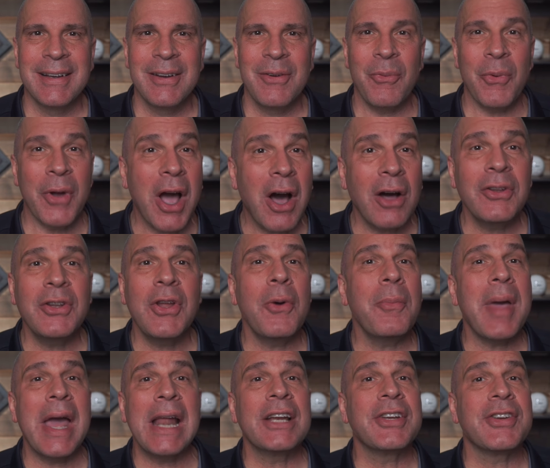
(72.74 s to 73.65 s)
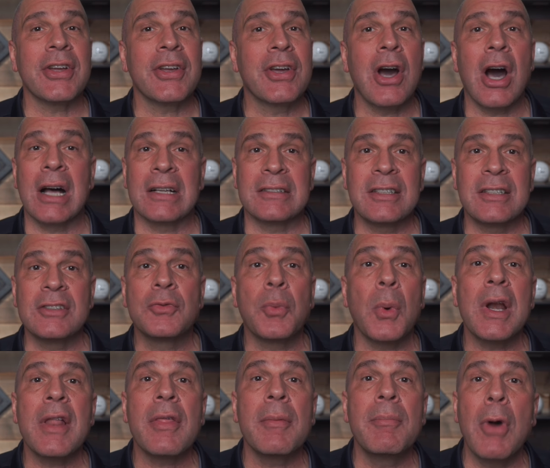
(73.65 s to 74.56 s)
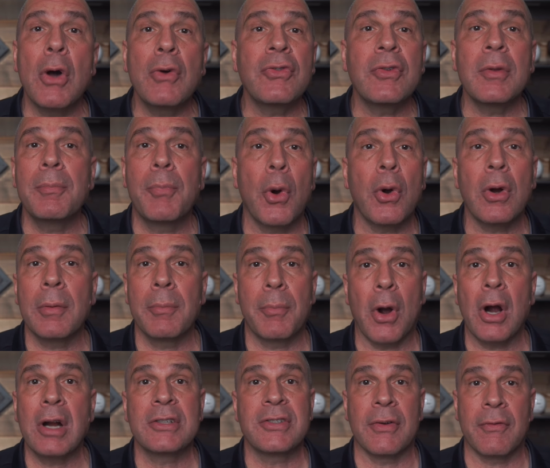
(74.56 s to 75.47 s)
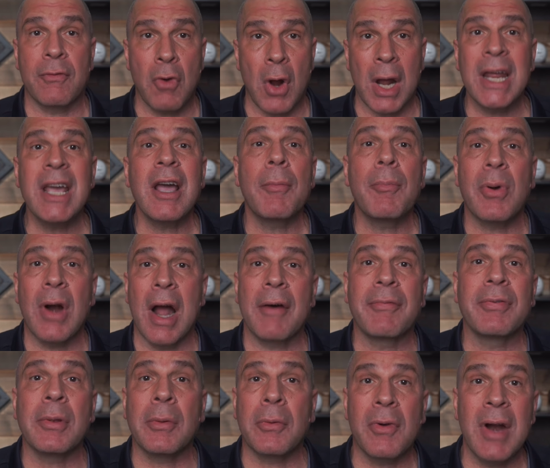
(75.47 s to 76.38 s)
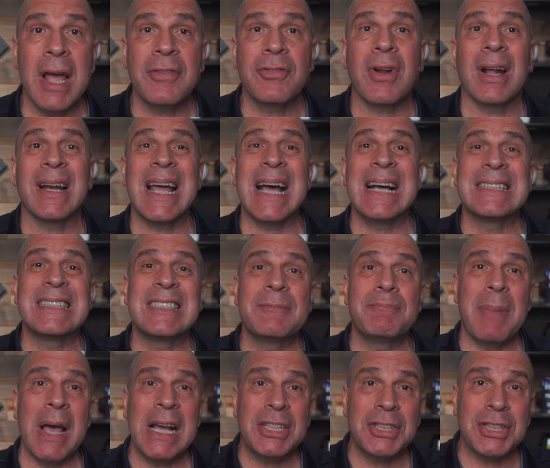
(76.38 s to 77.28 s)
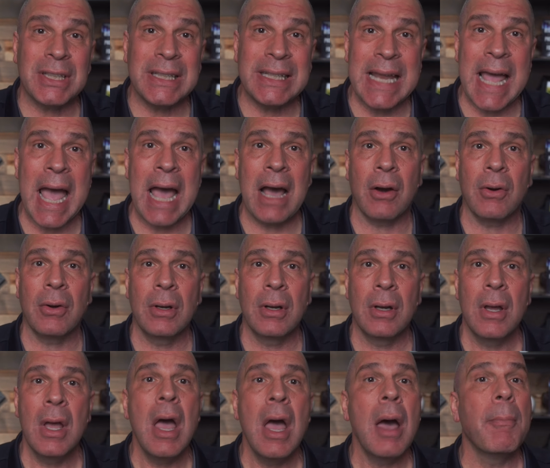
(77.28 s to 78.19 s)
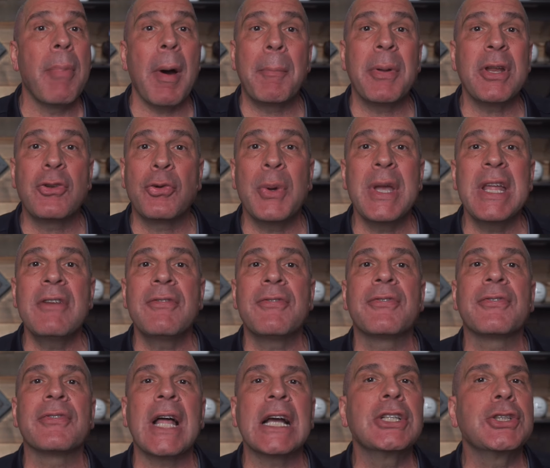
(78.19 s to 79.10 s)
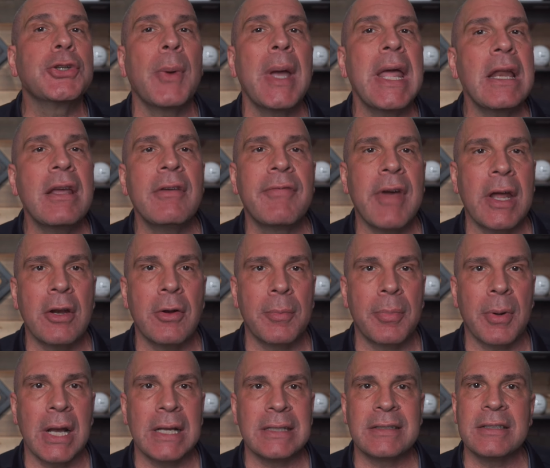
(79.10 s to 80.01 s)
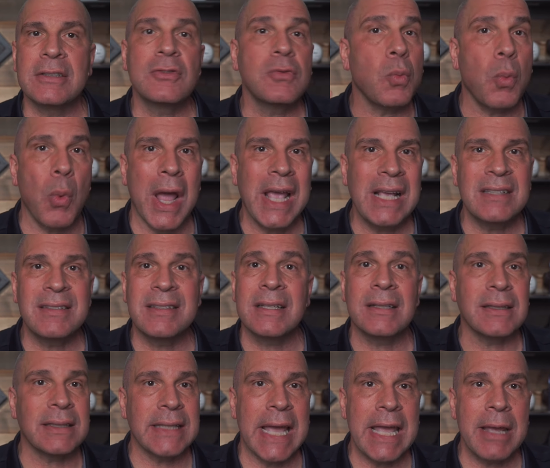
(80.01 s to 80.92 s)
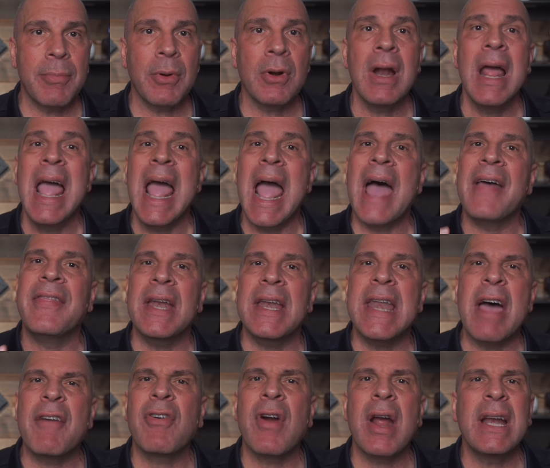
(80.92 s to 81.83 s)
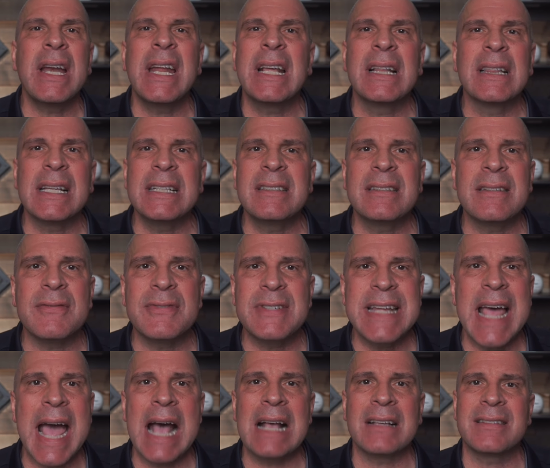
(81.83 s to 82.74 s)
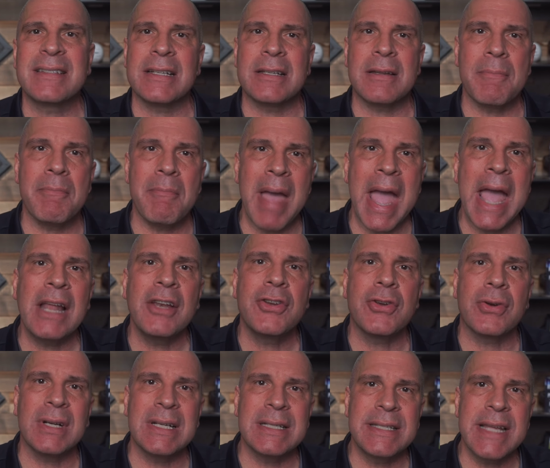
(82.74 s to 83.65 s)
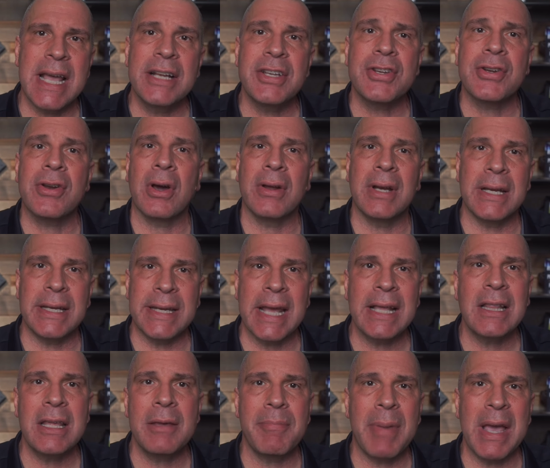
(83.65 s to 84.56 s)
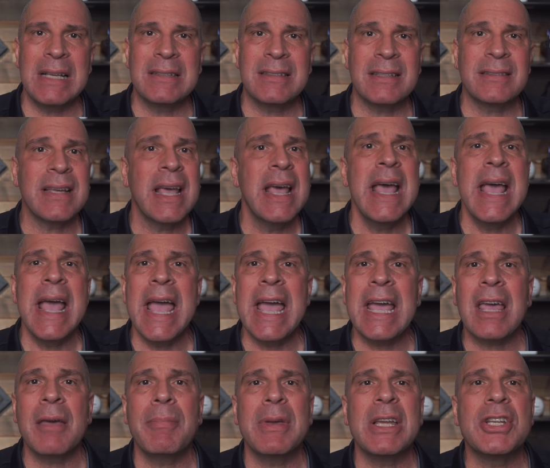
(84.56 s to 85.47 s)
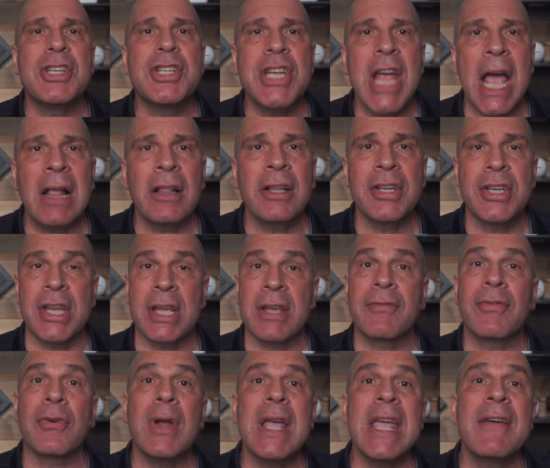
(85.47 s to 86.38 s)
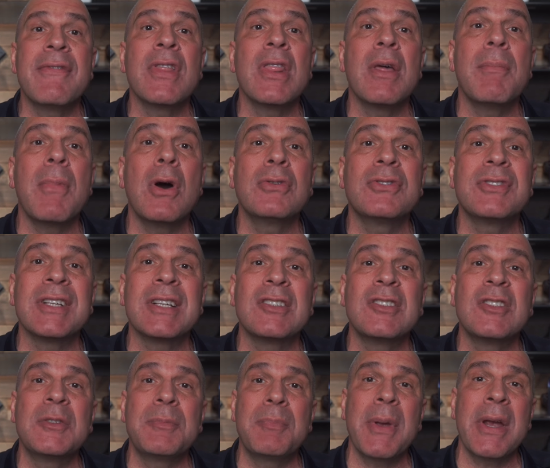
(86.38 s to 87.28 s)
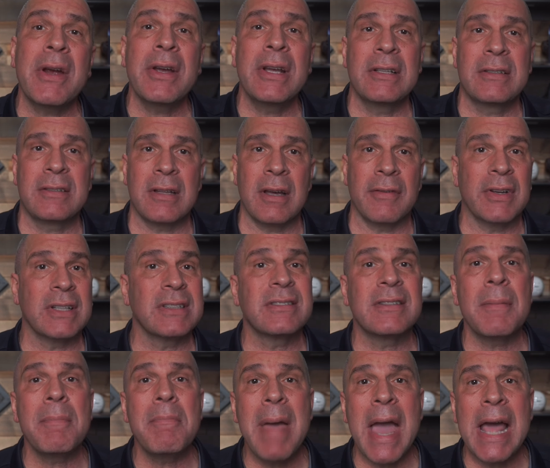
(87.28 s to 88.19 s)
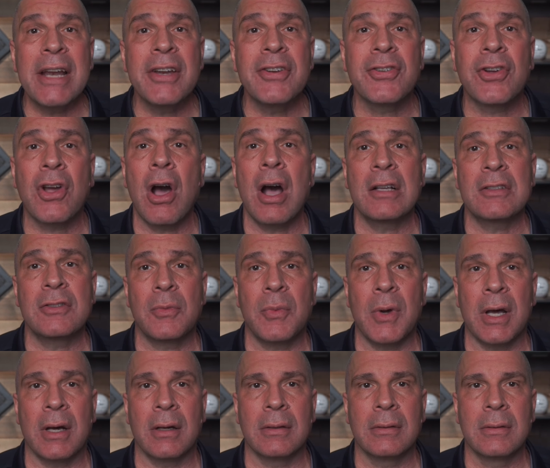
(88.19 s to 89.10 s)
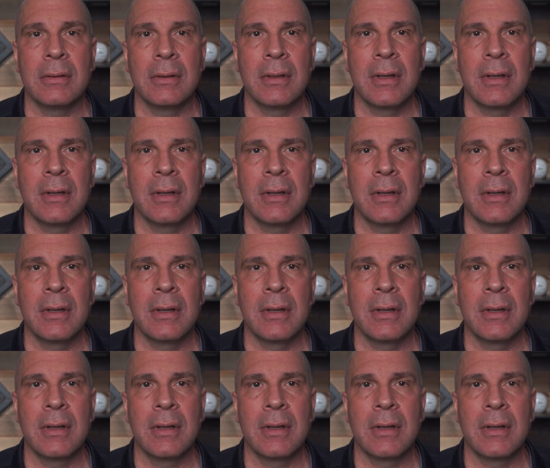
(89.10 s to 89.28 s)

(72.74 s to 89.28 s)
We all know managing costs is one of the most important parts of running a profitable restaurant, especially now. But between fluctuating vendor prices, waste, labor, and the never-ending list of tasks that demand your attention on a daily basis, it can be challenging for even the most experienced of us to manage costs well.